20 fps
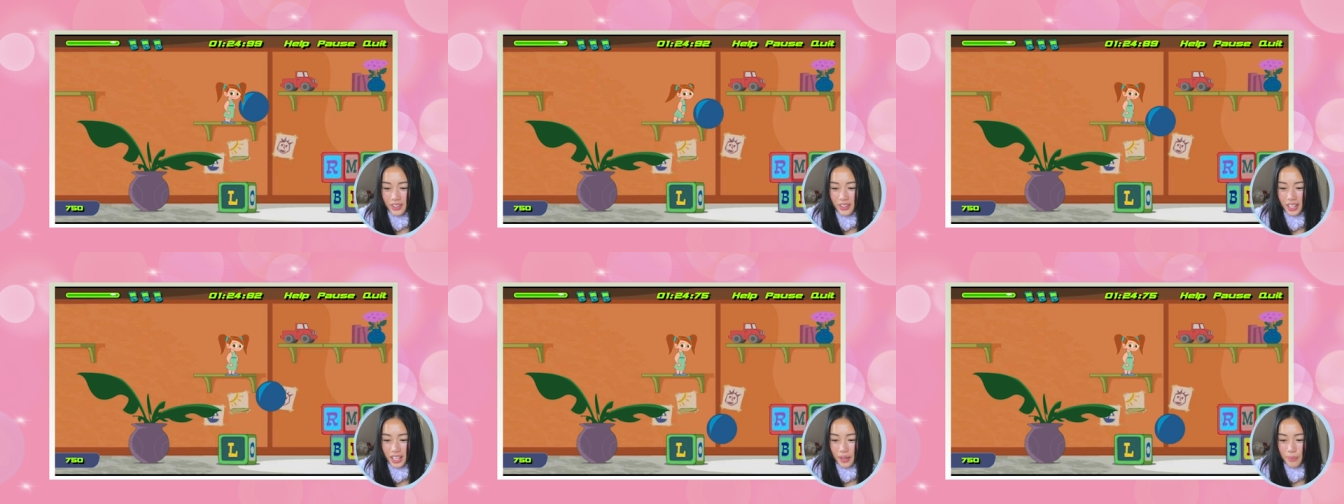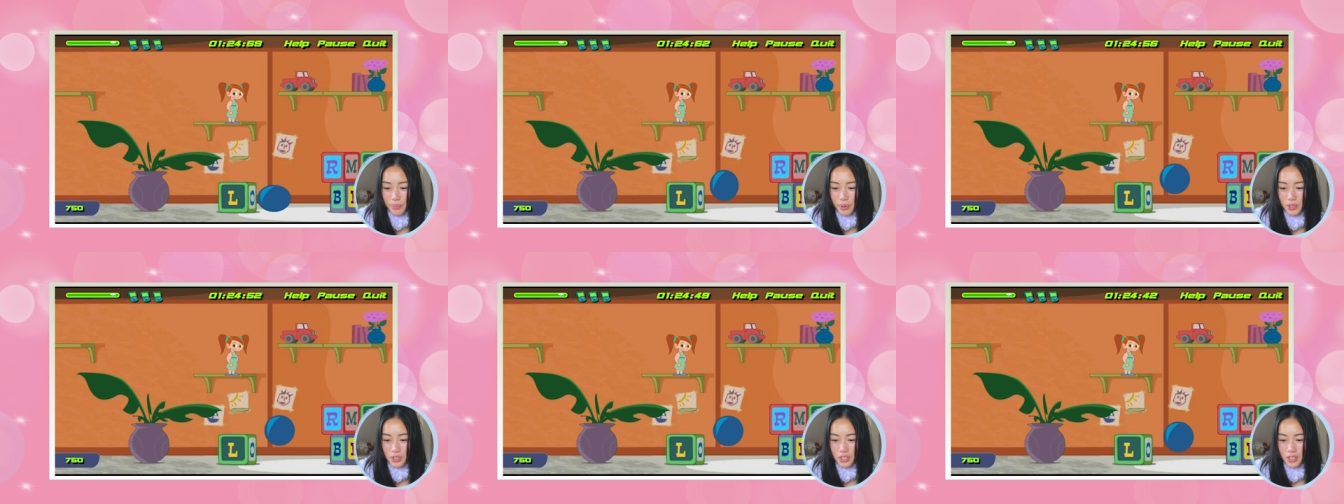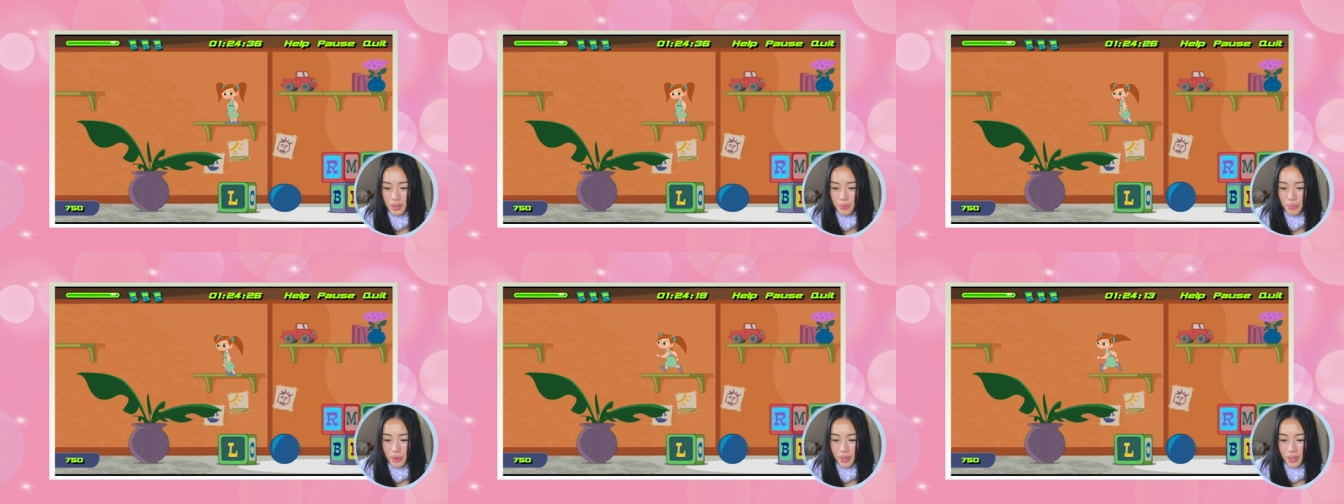okay, push
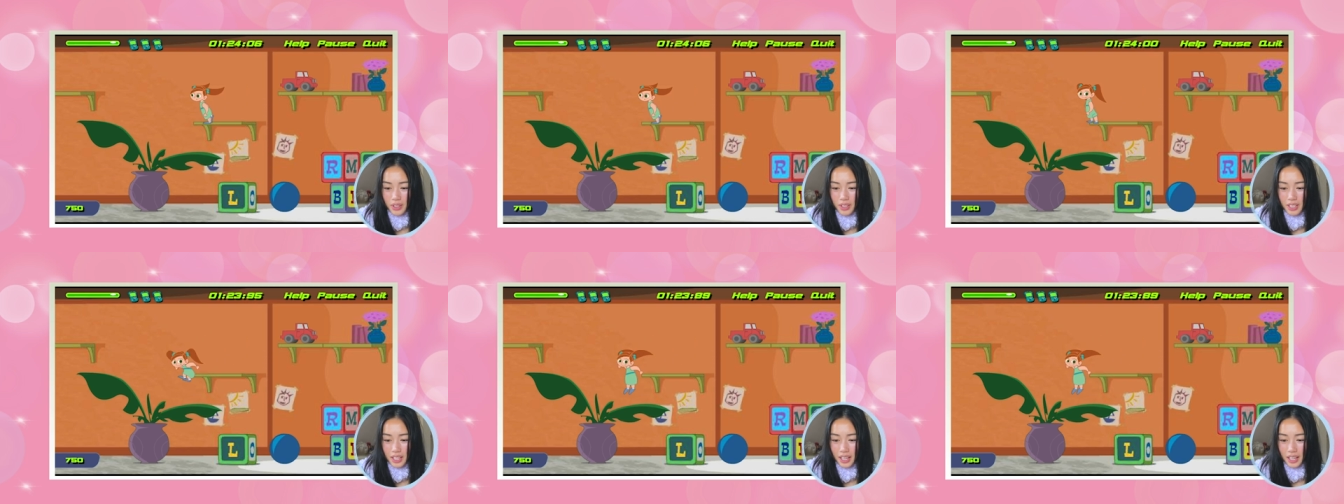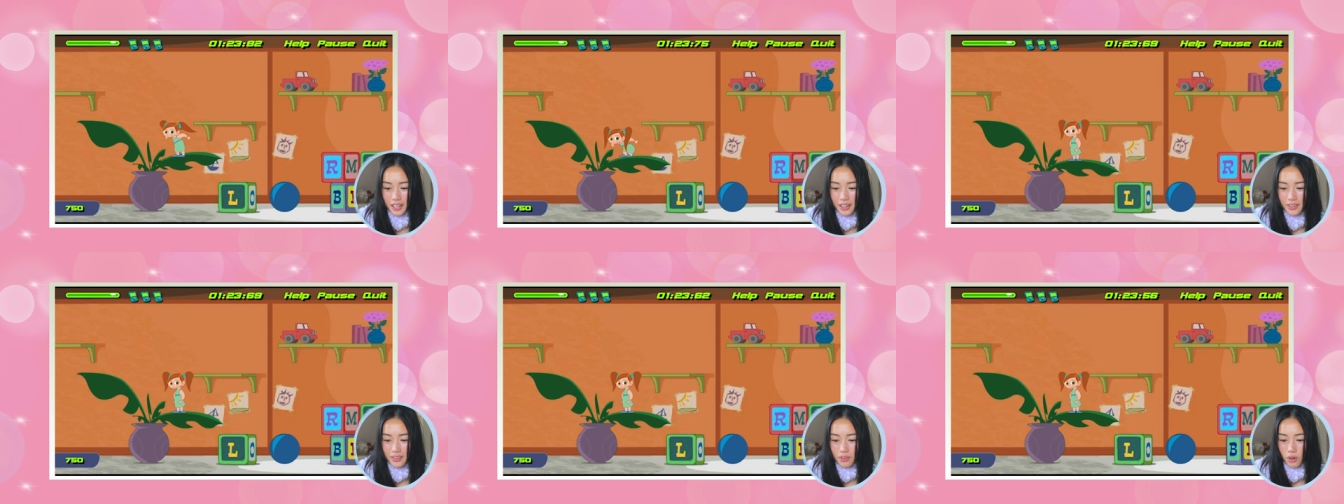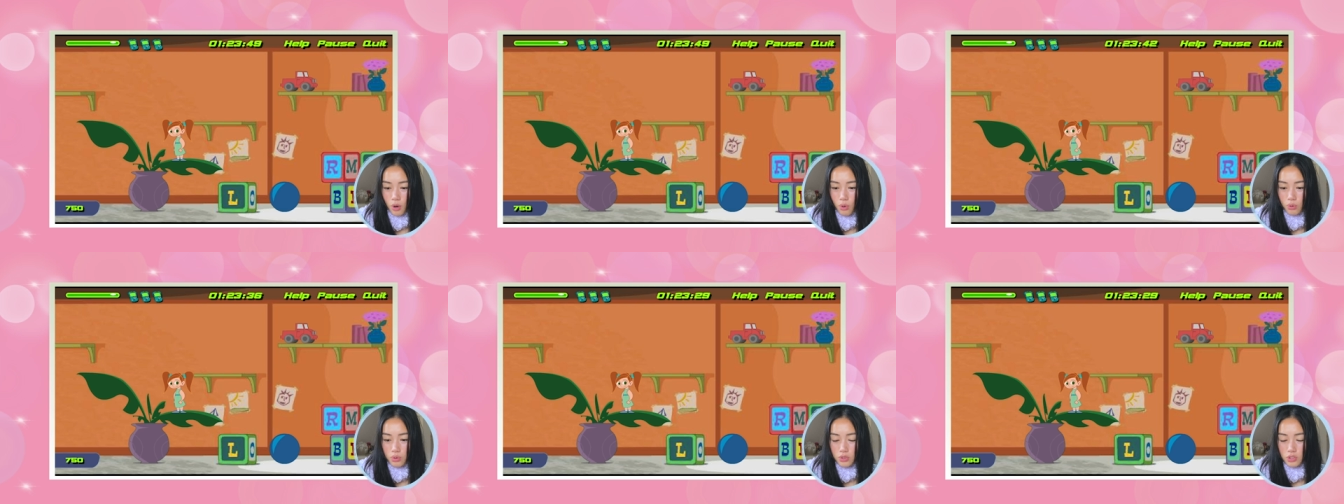the ball down.
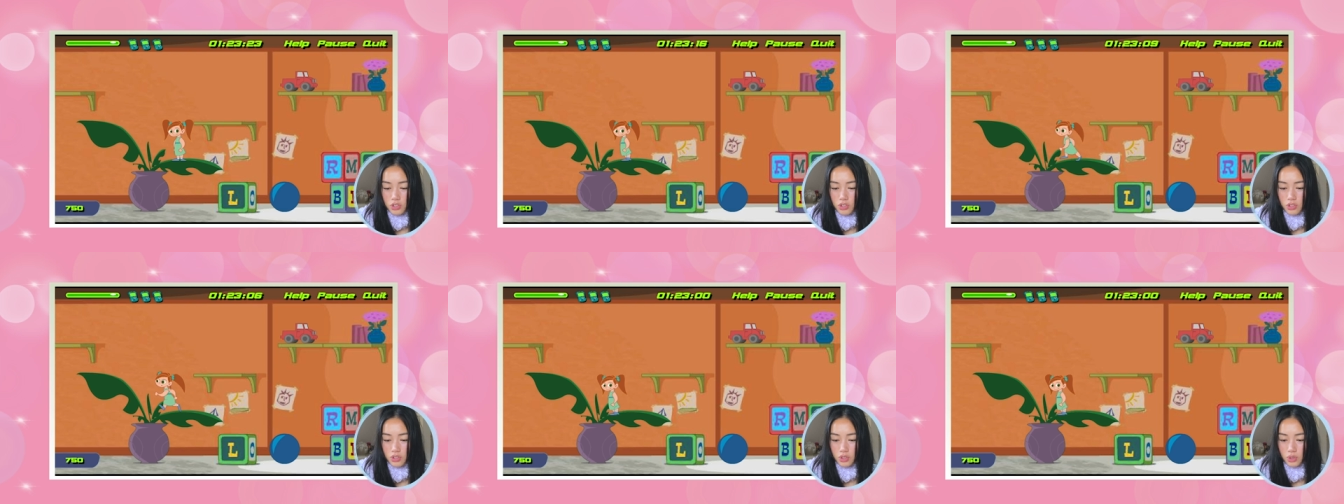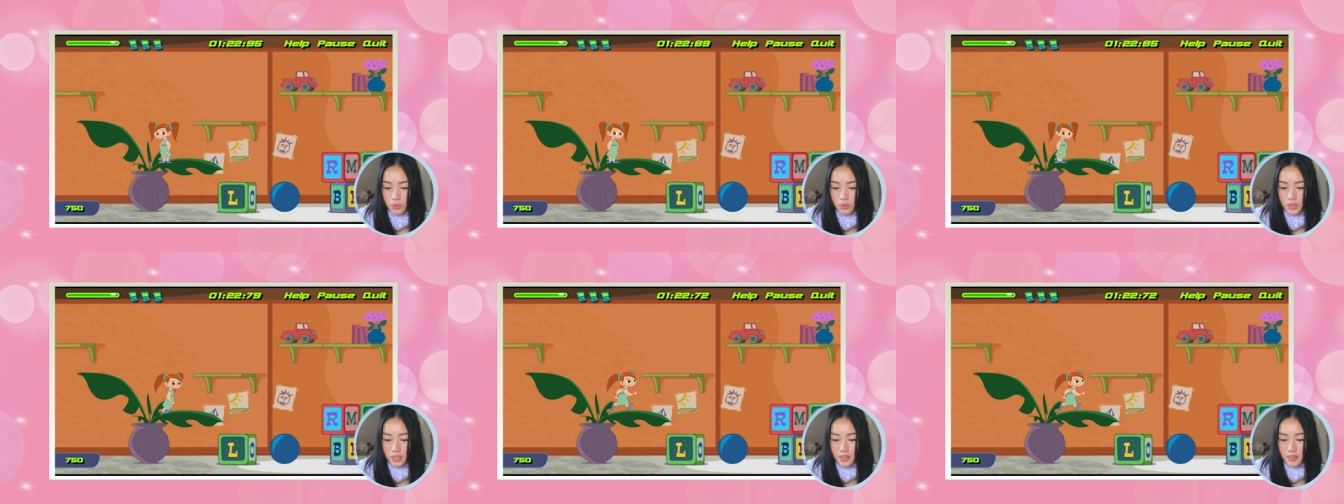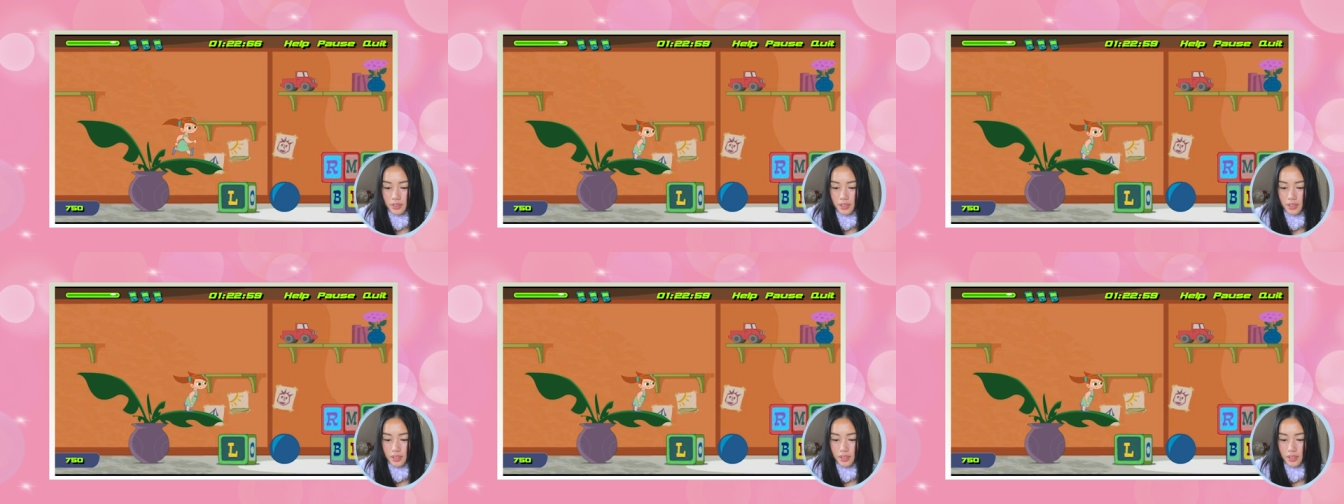Oh, shoot.